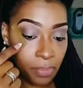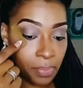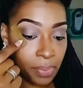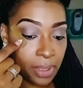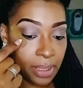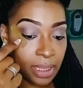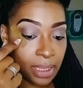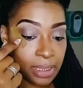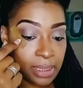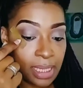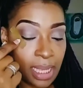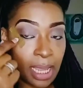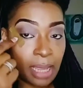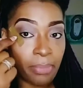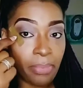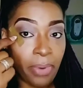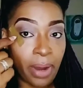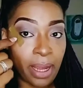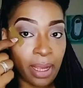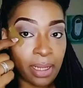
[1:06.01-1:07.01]
put the
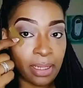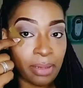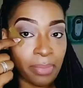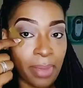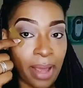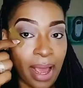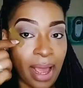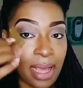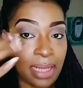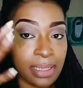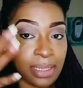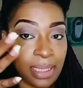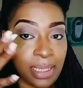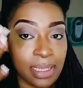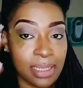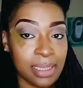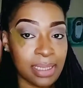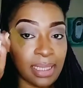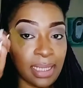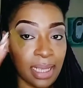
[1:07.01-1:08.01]
tape right under my eyes
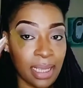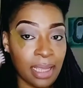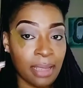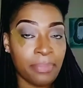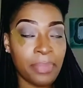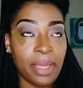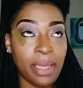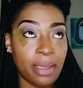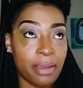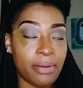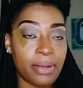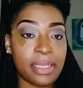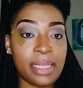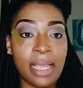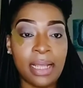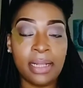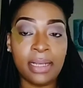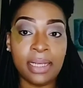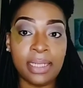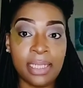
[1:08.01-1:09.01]
because it can be
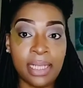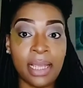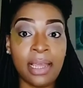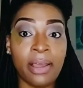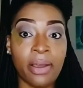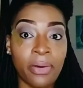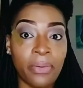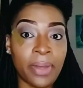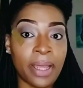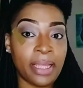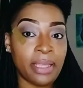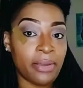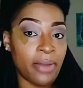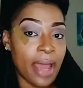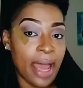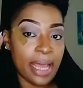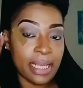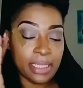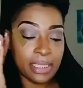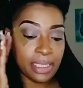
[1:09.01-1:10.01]
irritating because it can go in your
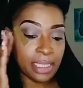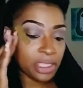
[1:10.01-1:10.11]
eyes.